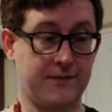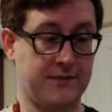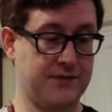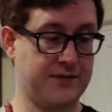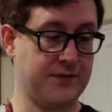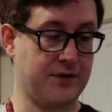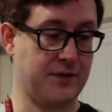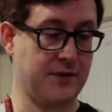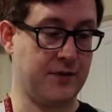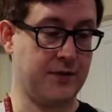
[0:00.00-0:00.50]

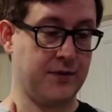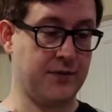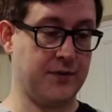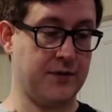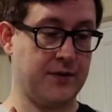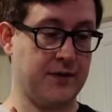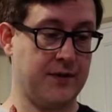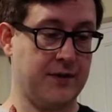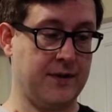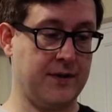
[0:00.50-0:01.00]
So
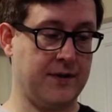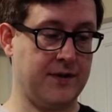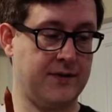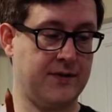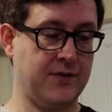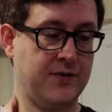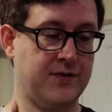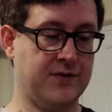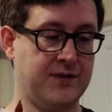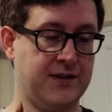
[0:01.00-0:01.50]

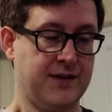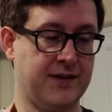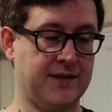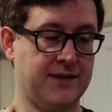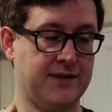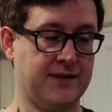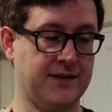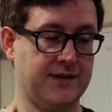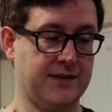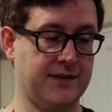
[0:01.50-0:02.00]
2
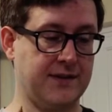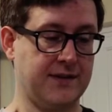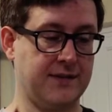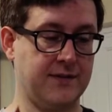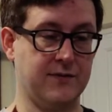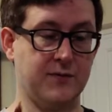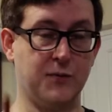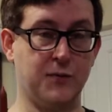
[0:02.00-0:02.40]
sticks is